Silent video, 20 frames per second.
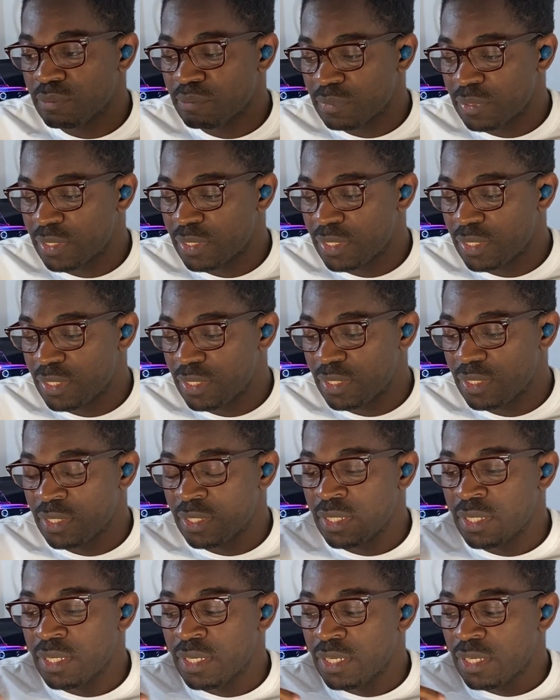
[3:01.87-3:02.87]
money,
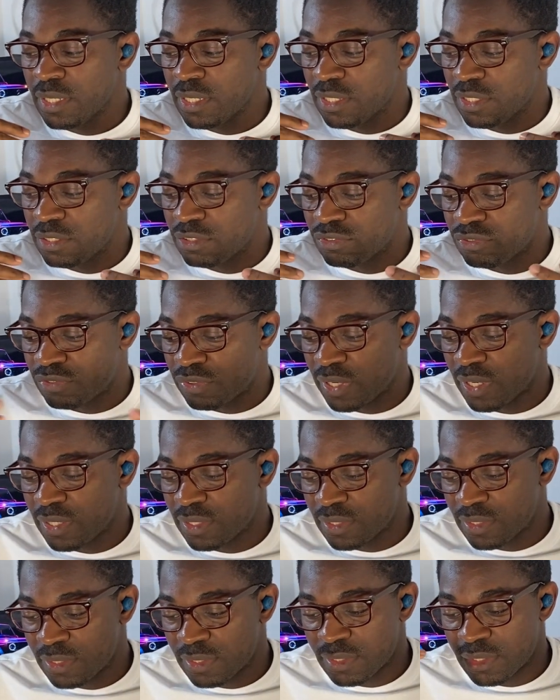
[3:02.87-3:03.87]
his
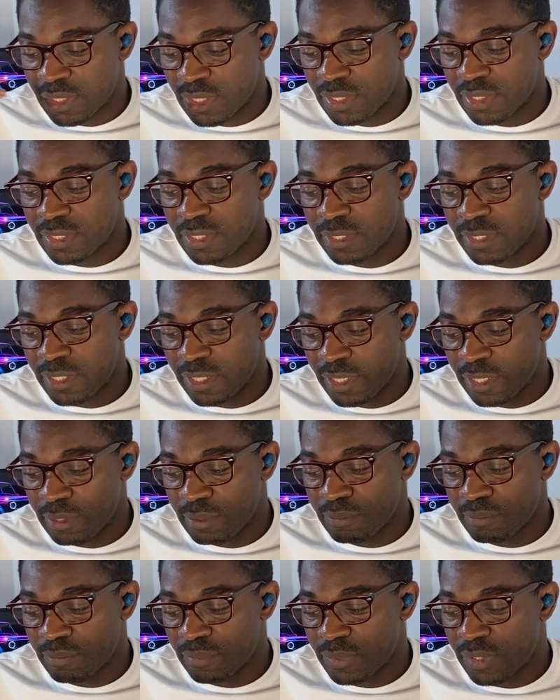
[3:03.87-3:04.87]
friends telling
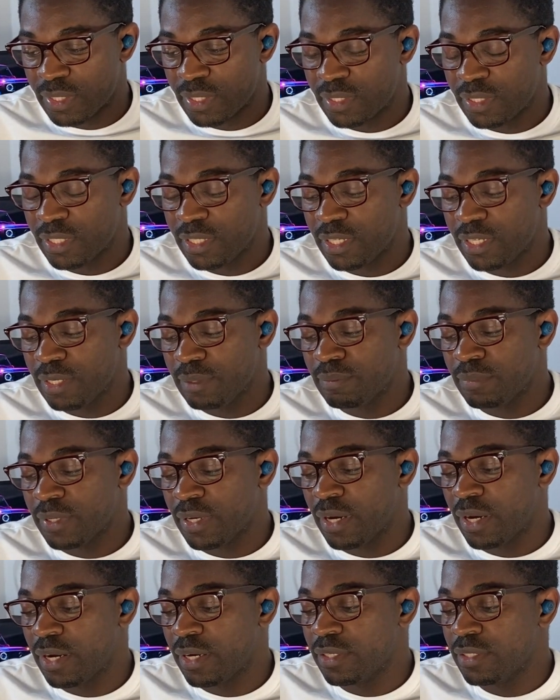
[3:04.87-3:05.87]
him
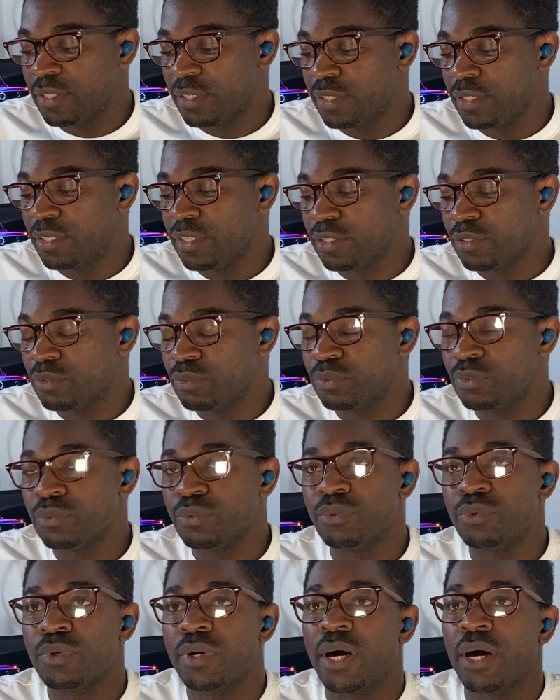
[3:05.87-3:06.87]
that they couldn't
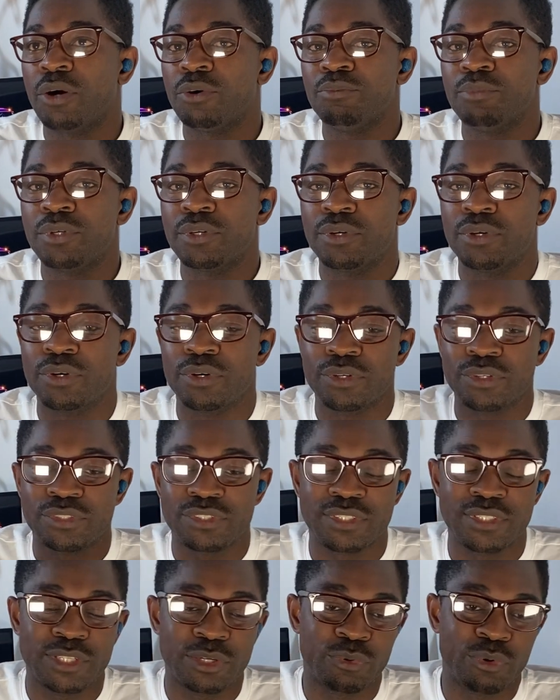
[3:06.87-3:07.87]
go out because
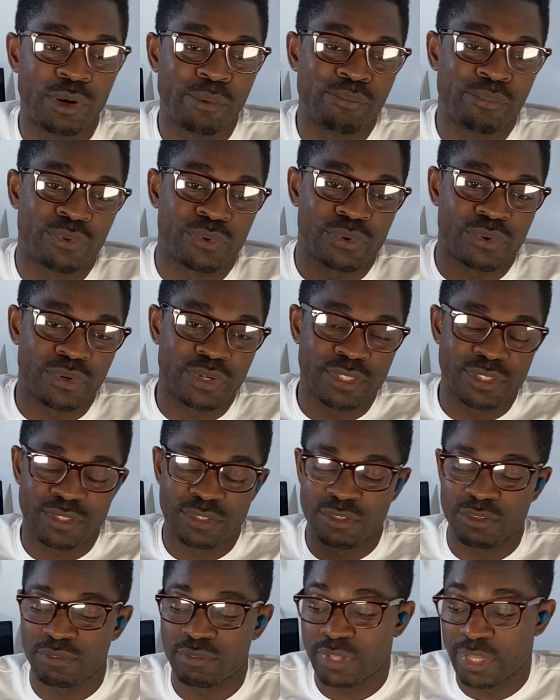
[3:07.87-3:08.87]
they were poor and
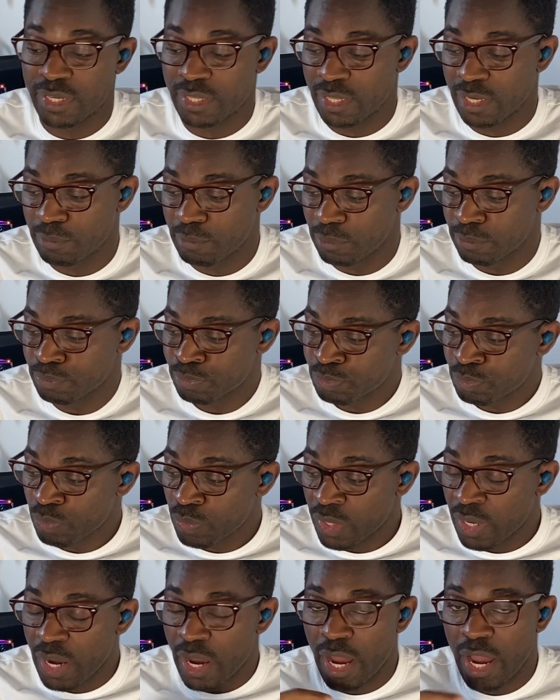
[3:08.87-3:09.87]
stuff like that. But
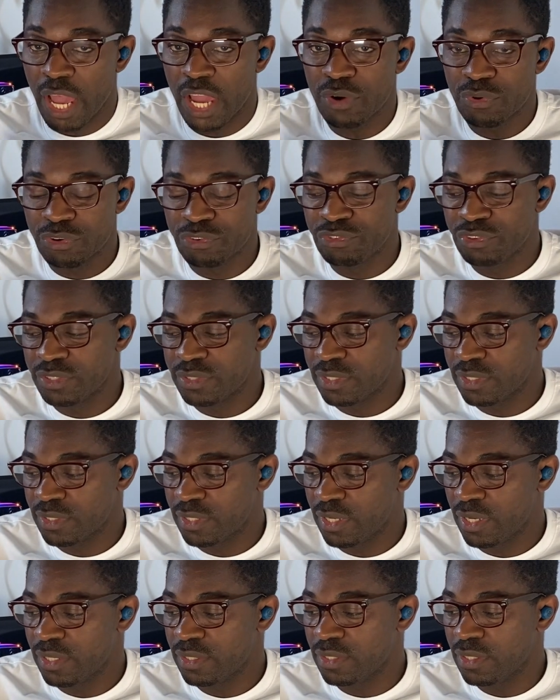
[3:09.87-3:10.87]
I
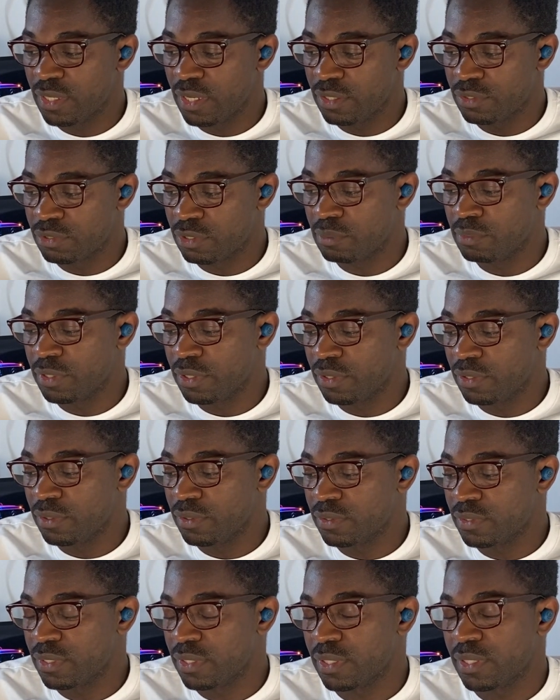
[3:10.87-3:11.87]
revisited Robert
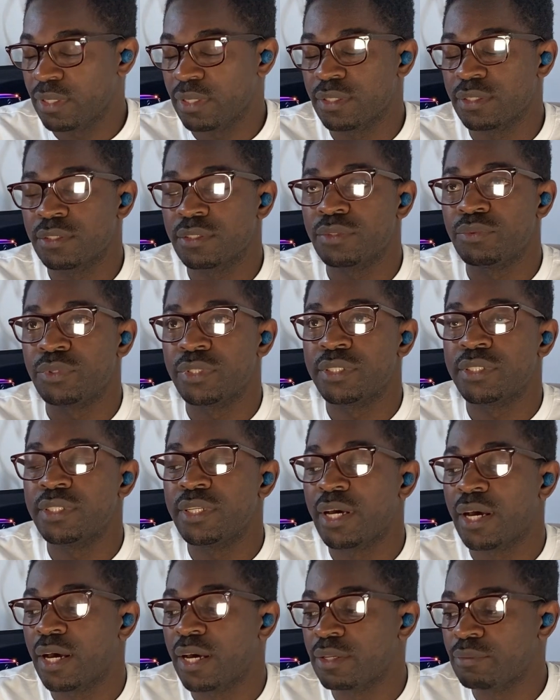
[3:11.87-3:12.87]
Kiyosaki's Rich
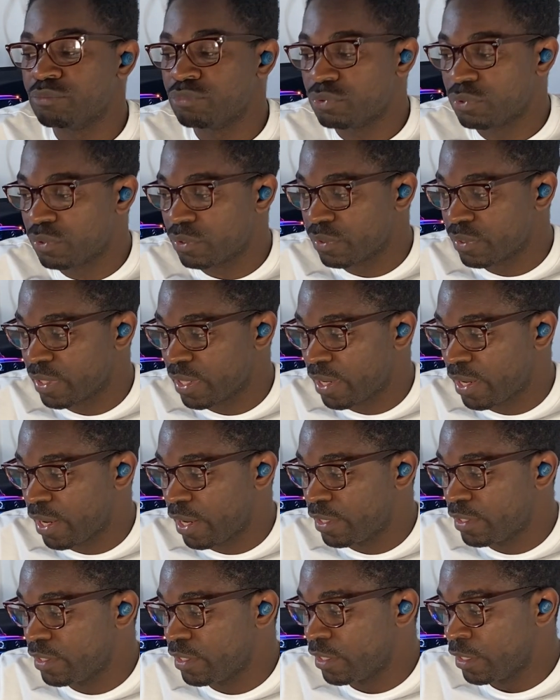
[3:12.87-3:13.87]
Dad, Poor
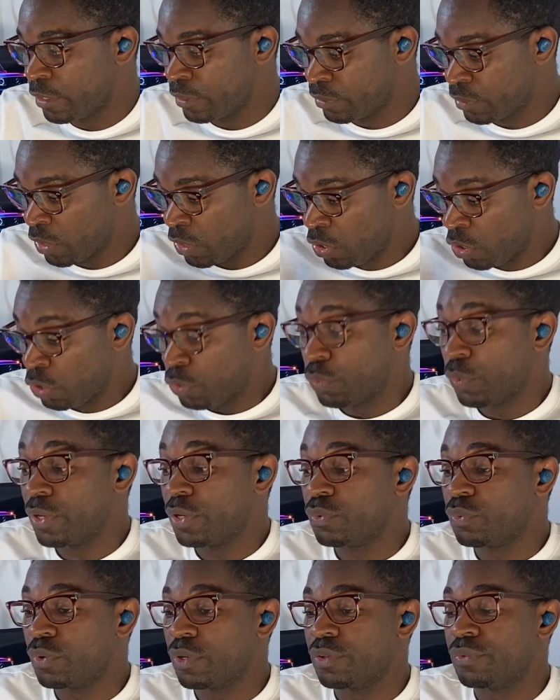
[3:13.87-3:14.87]
Dad in
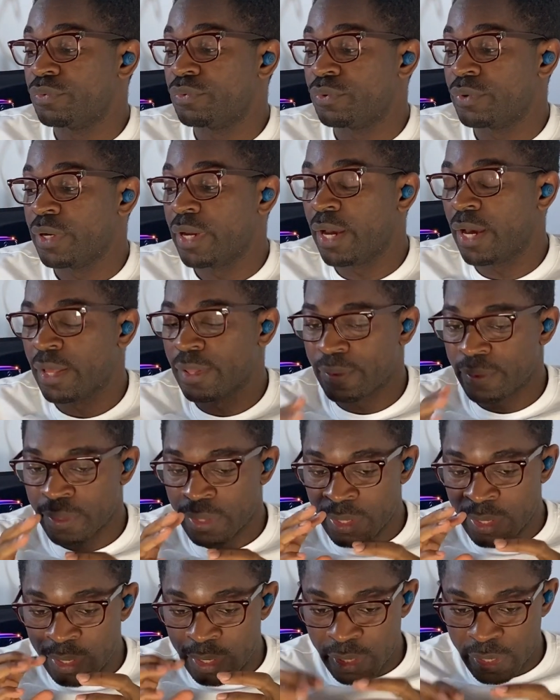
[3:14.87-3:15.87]
2023, and
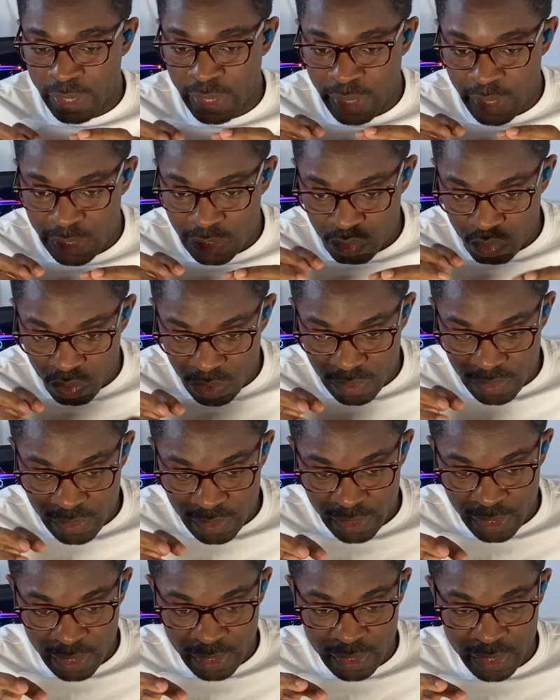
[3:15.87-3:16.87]
here is one
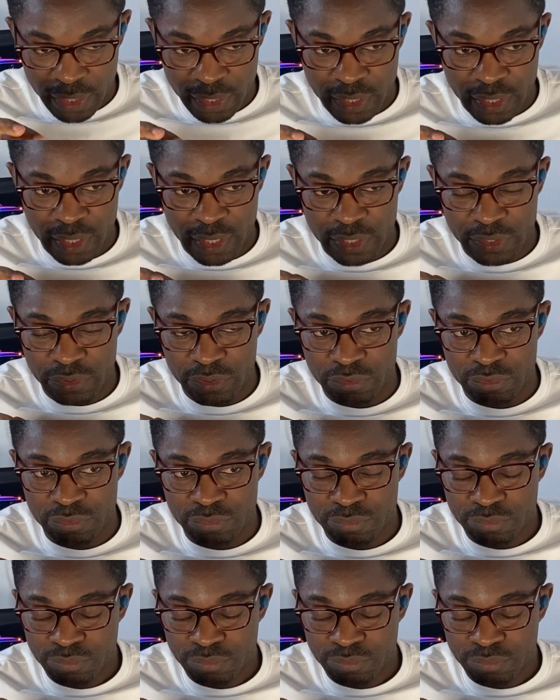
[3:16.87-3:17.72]
thing I kind of